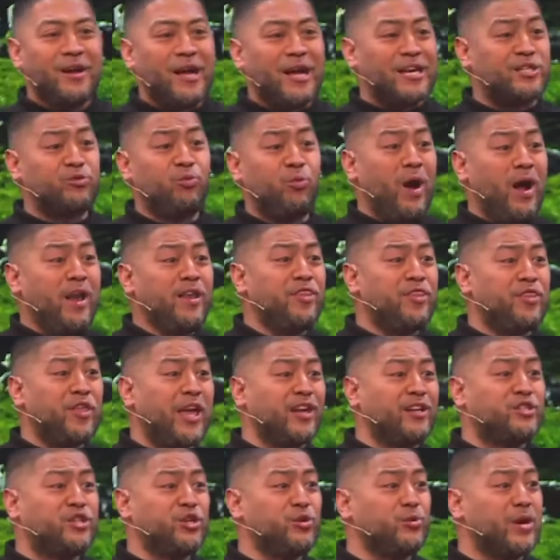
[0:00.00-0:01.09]
It's one
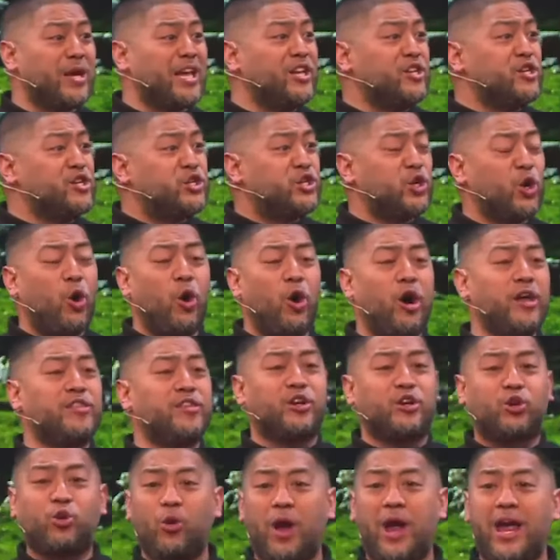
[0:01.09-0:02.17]
thing to enjoy
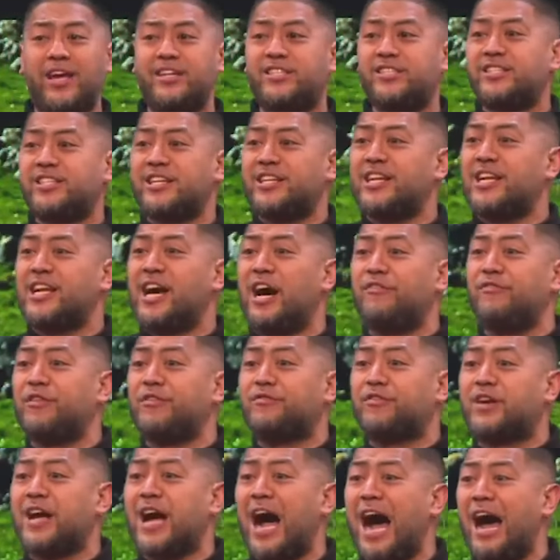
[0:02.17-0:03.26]
the grace and love
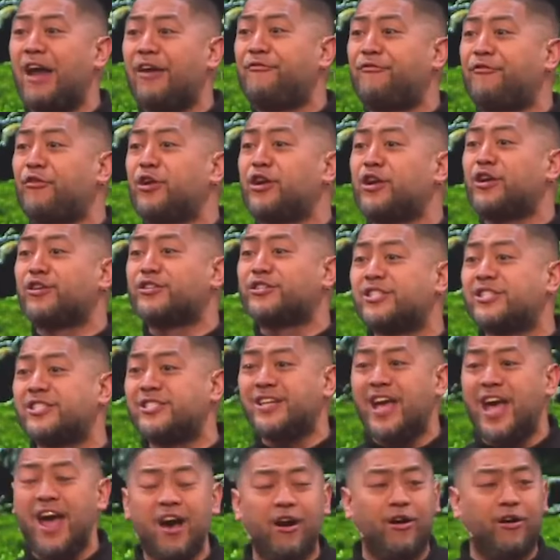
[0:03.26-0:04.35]
of God for
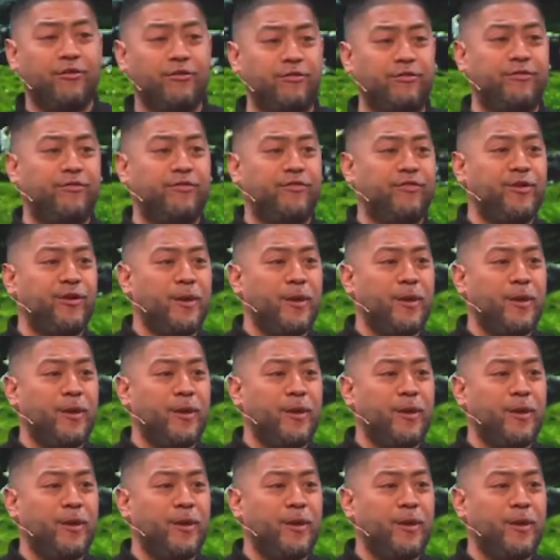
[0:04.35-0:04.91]
yourself,